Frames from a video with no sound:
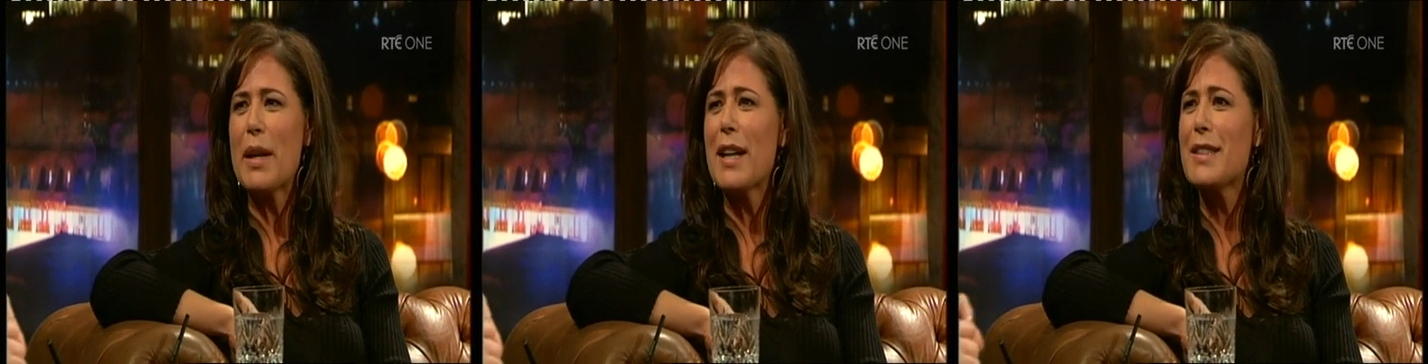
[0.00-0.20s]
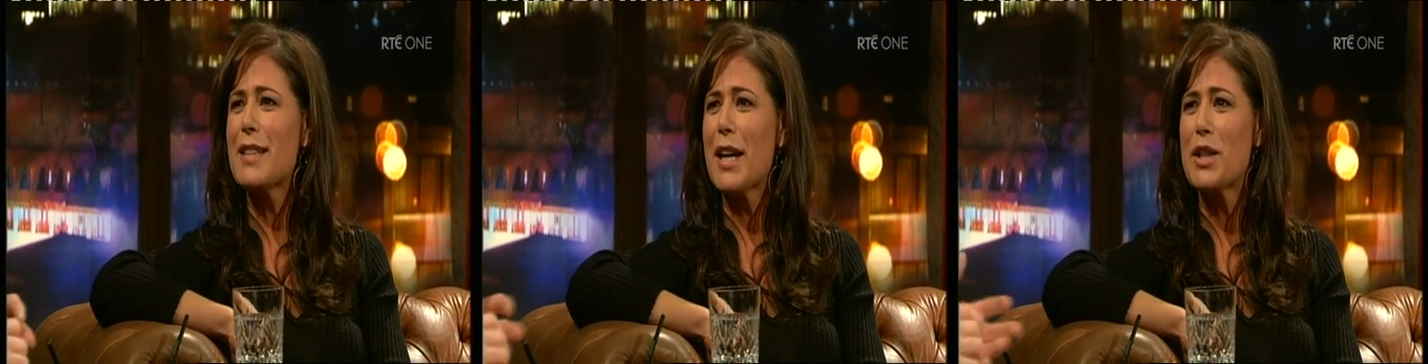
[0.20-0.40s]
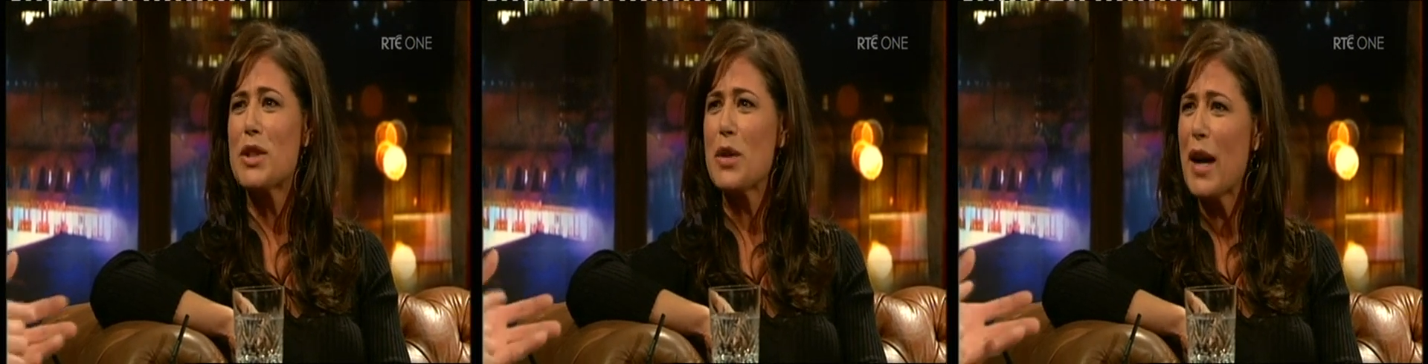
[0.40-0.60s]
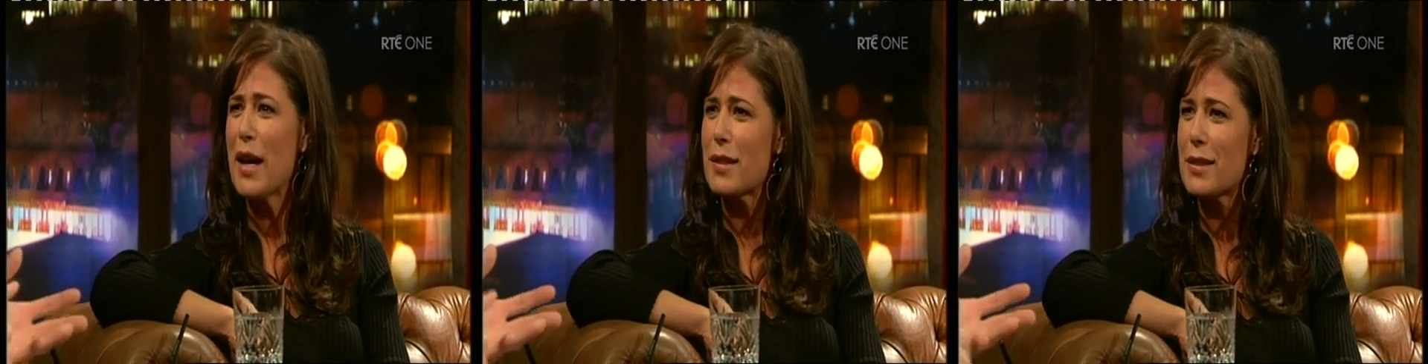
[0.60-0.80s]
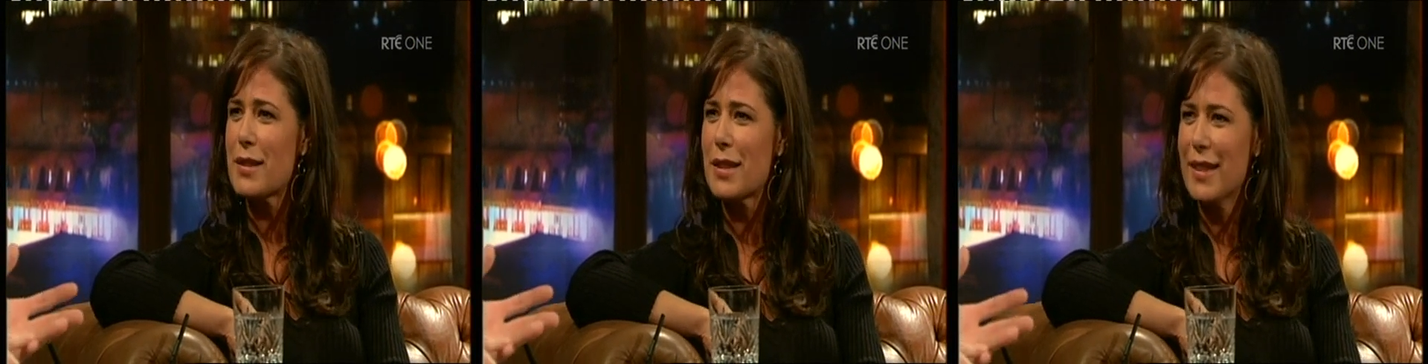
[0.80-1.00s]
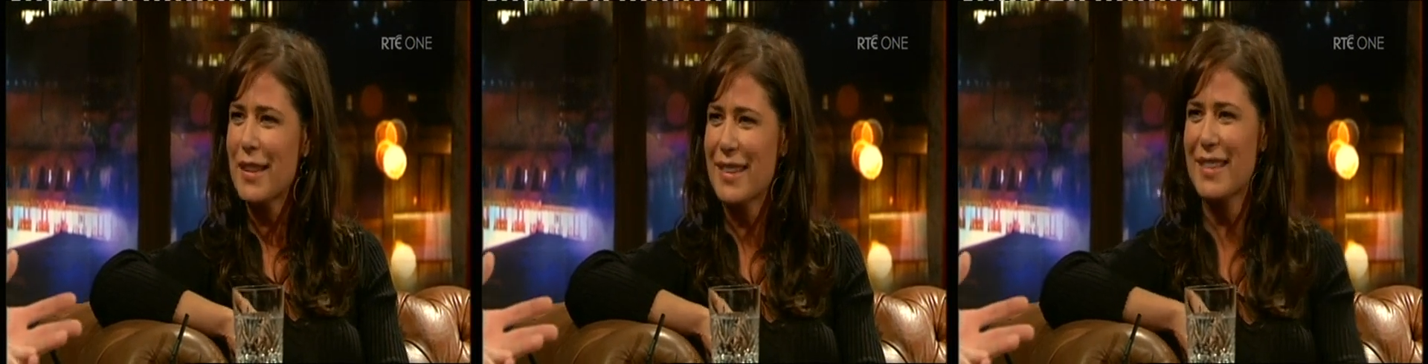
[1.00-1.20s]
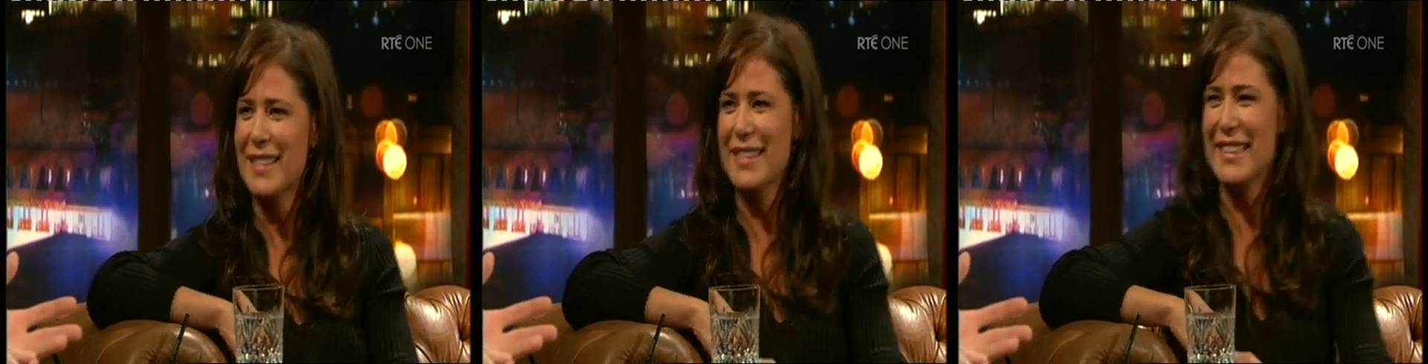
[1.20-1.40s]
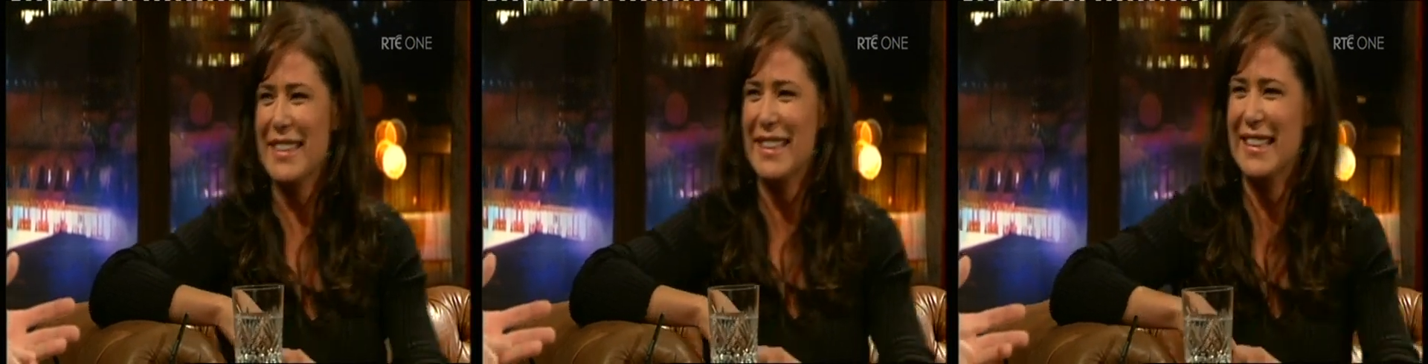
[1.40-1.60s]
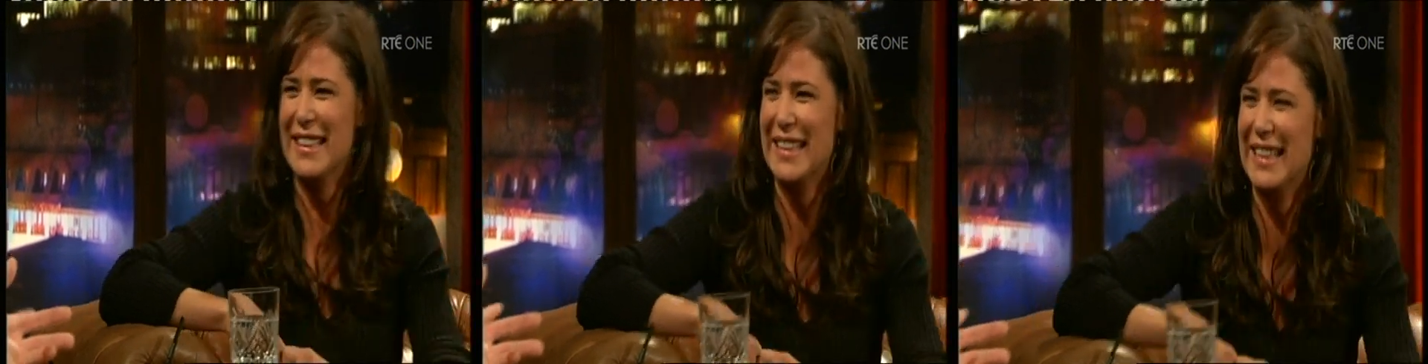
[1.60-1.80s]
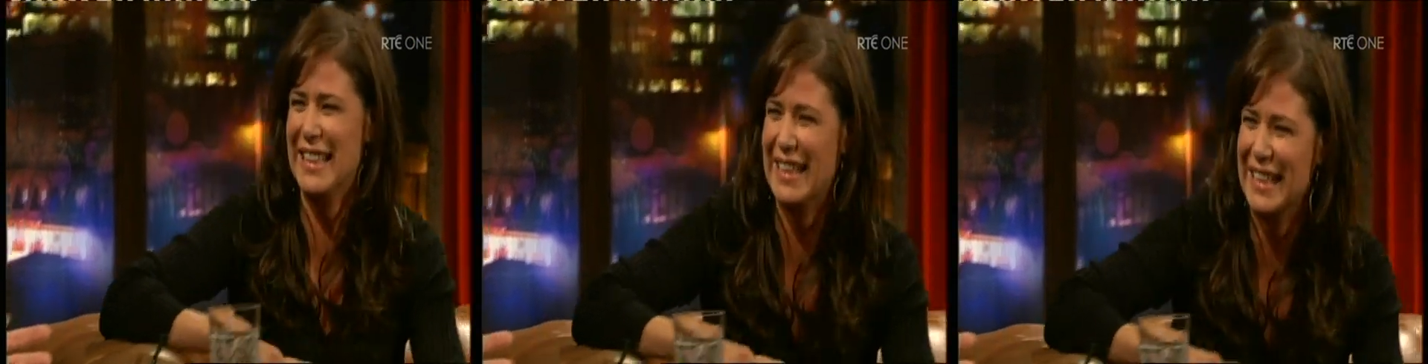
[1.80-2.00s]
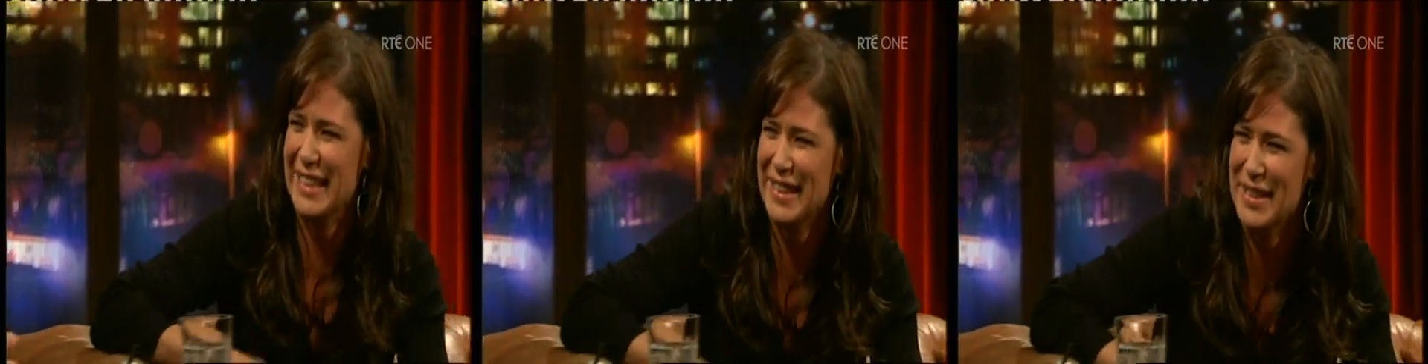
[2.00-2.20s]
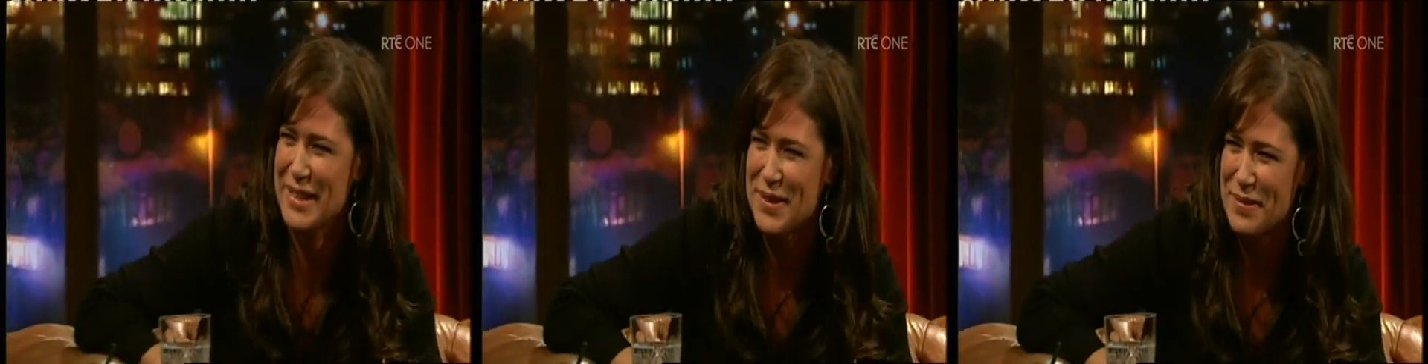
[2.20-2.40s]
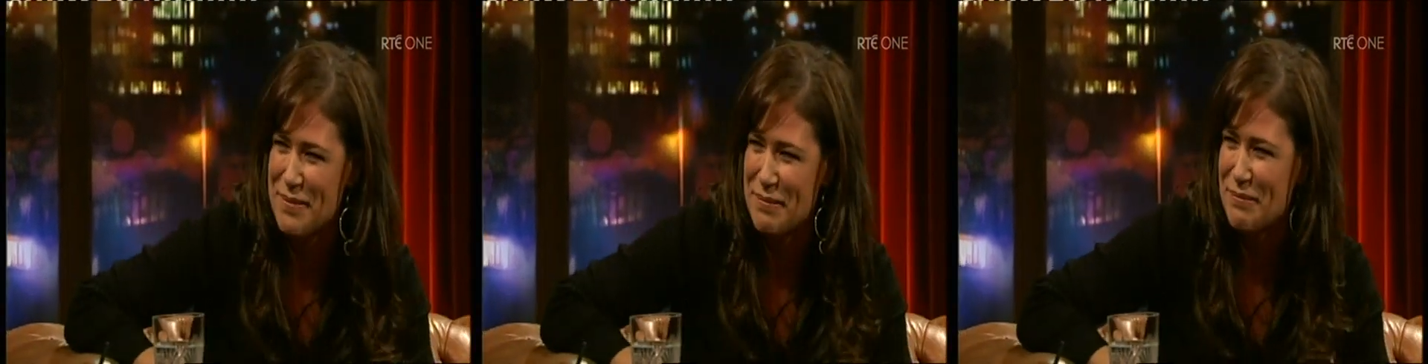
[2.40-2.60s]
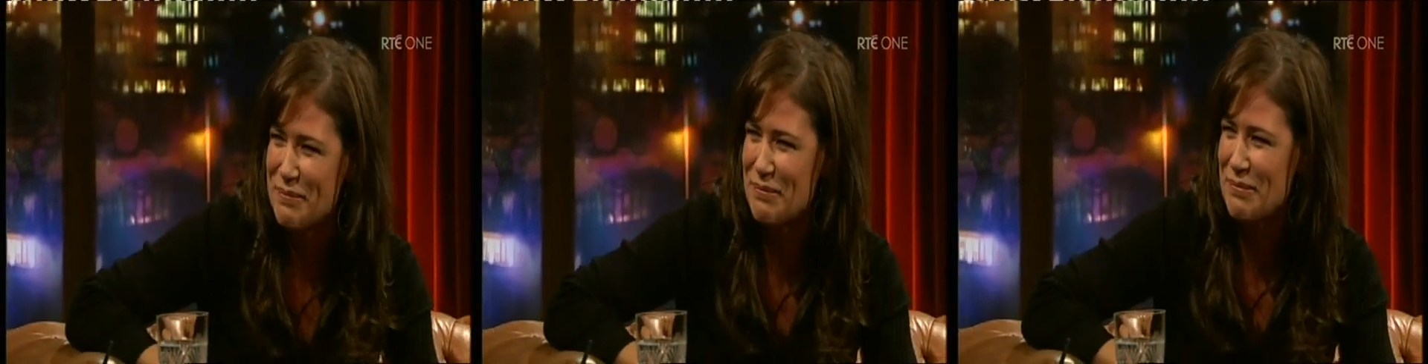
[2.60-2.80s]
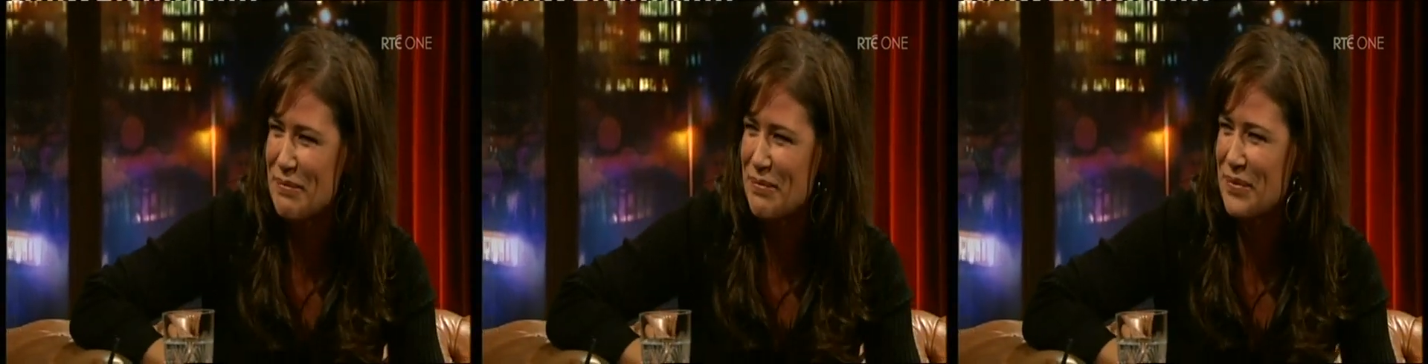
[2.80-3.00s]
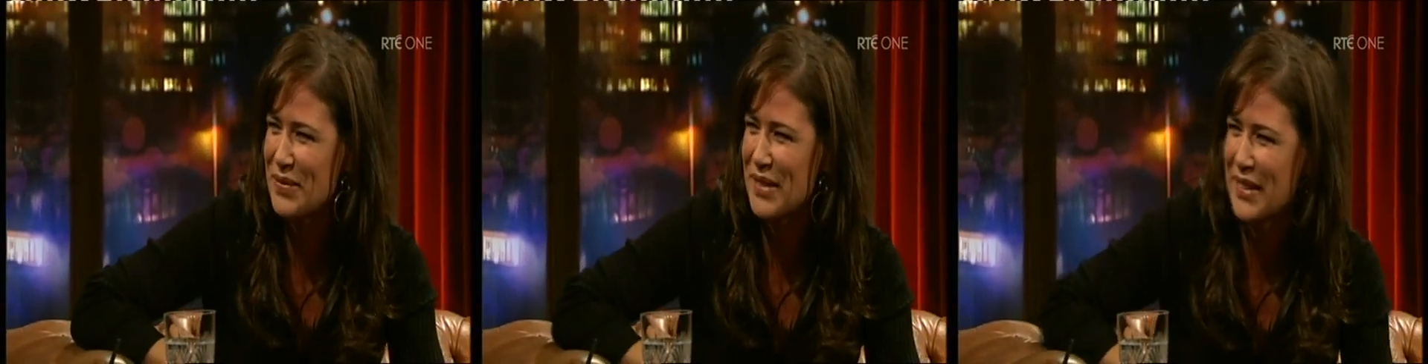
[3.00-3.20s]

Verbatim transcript: here to A, admit you had Botox, and B, to admit it's wearing